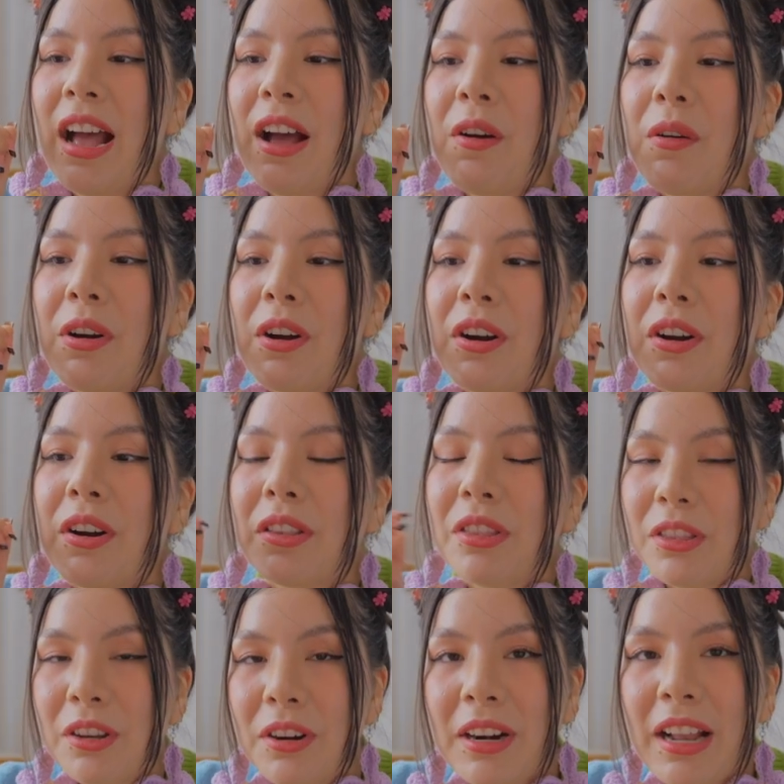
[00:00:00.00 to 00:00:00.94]
our
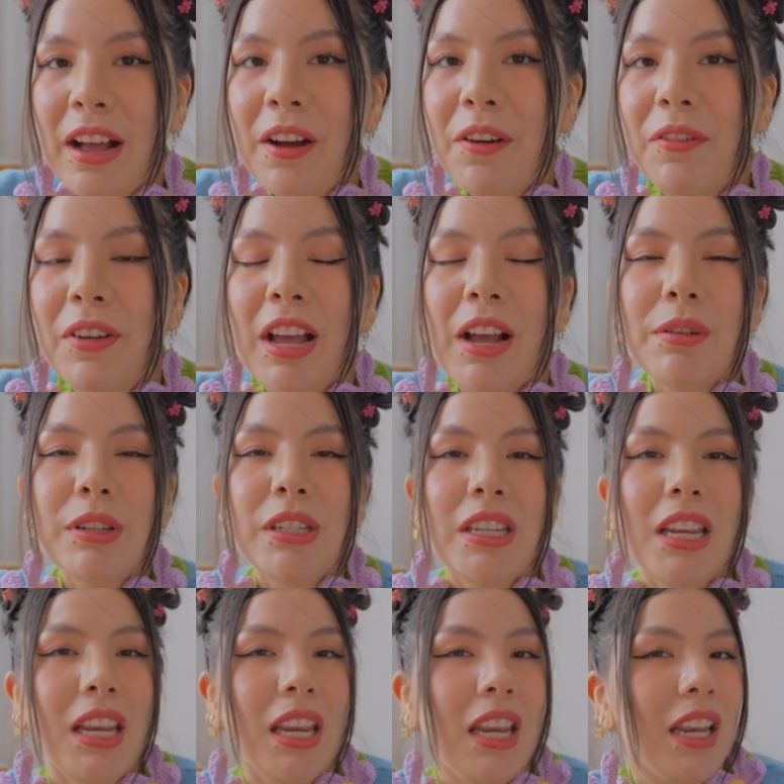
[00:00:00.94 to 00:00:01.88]
third outfit, I was
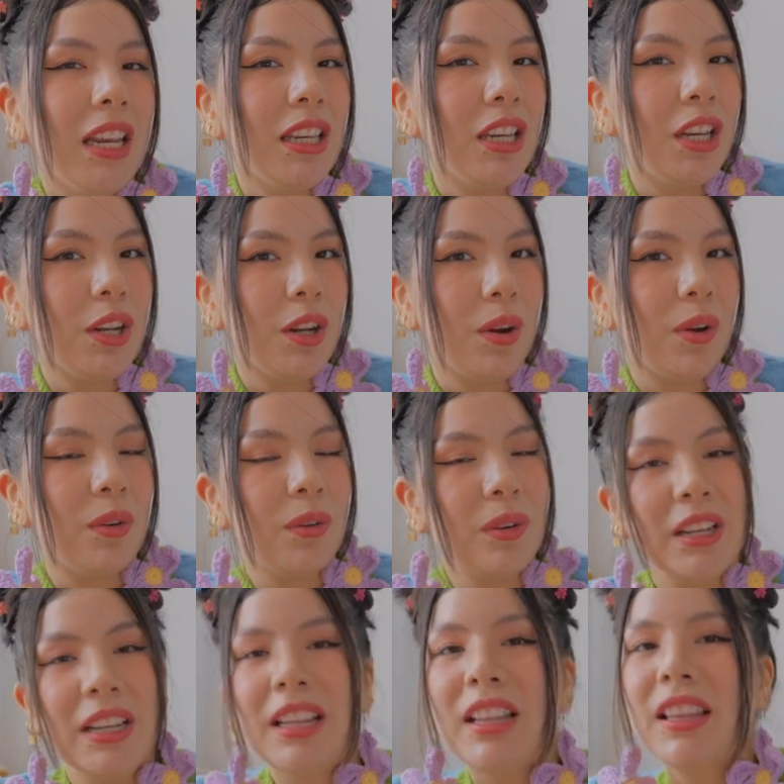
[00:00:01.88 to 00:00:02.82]
thinking, you
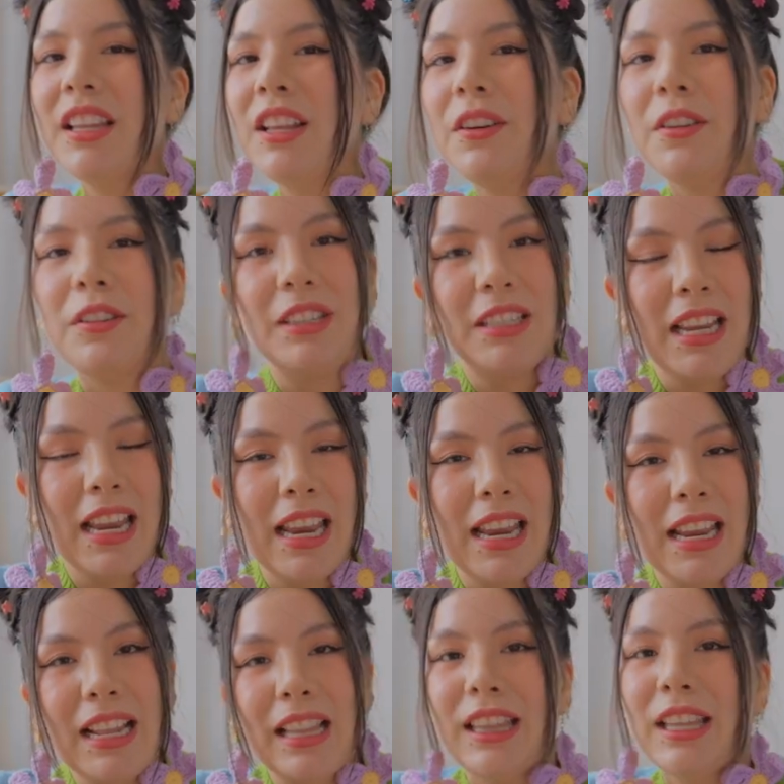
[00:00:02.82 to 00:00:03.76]
know, little
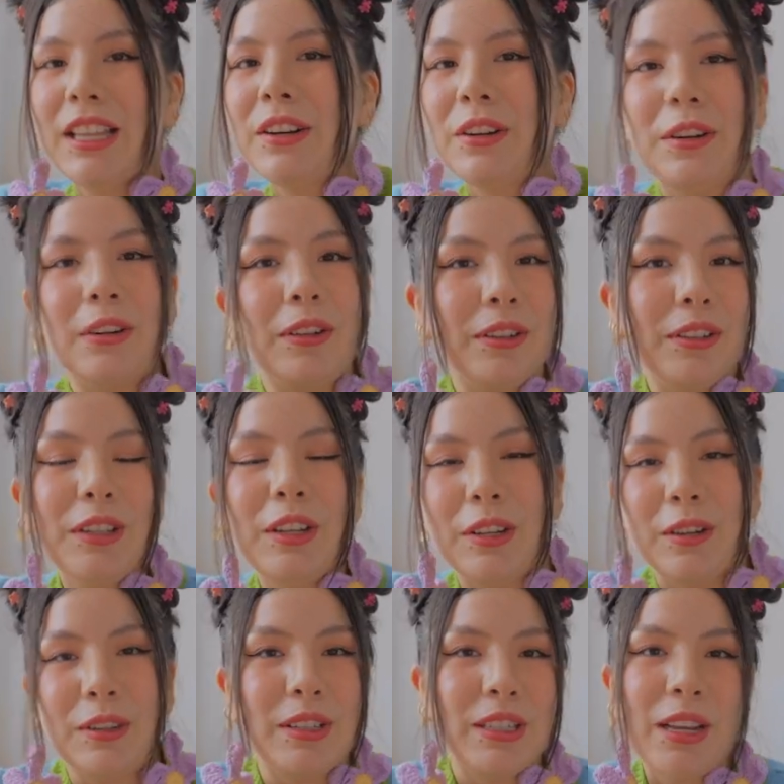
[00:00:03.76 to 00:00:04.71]
day, little, you
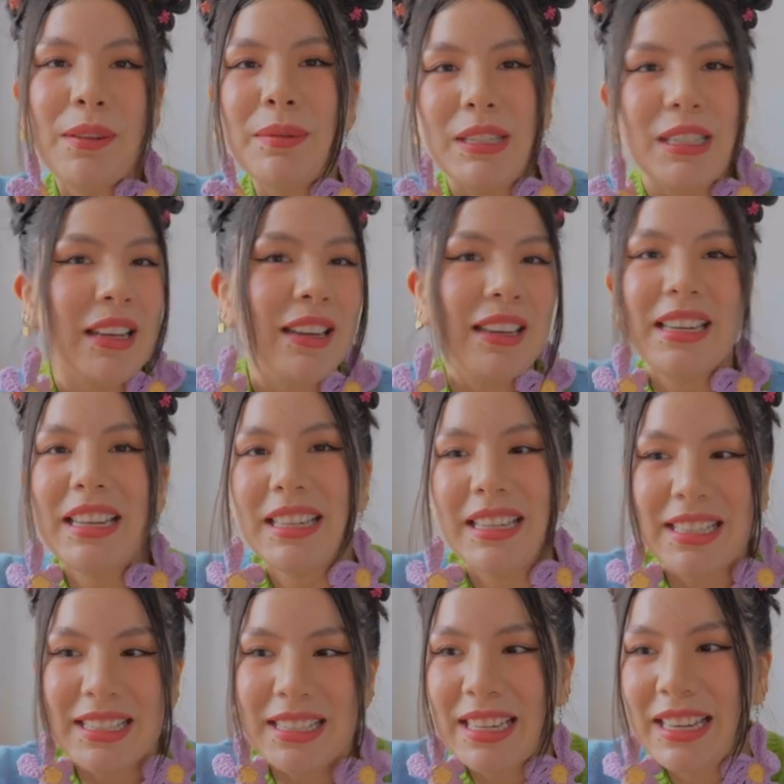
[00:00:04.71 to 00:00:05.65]
know, sun in the
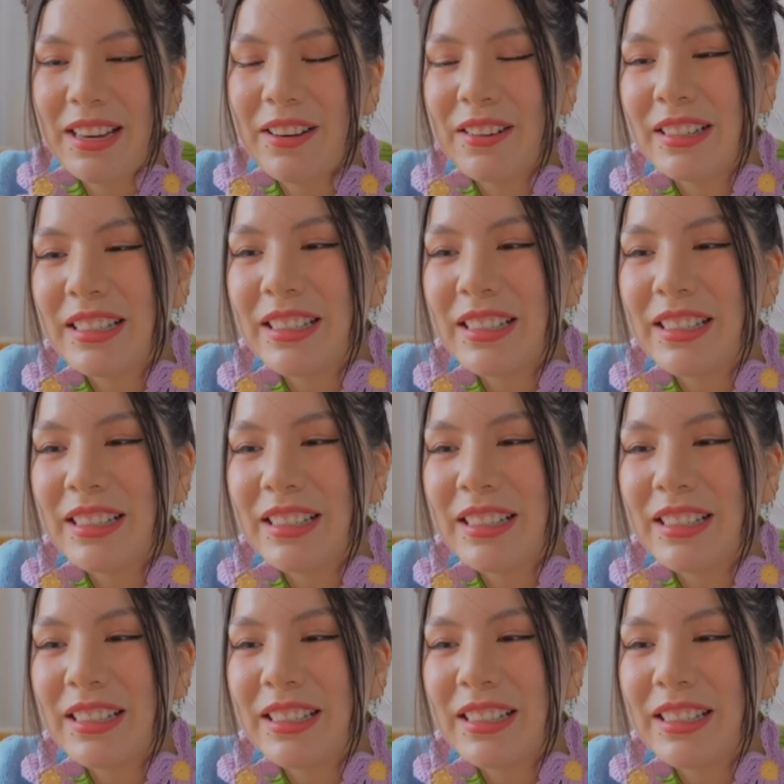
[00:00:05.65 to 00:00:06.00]
city or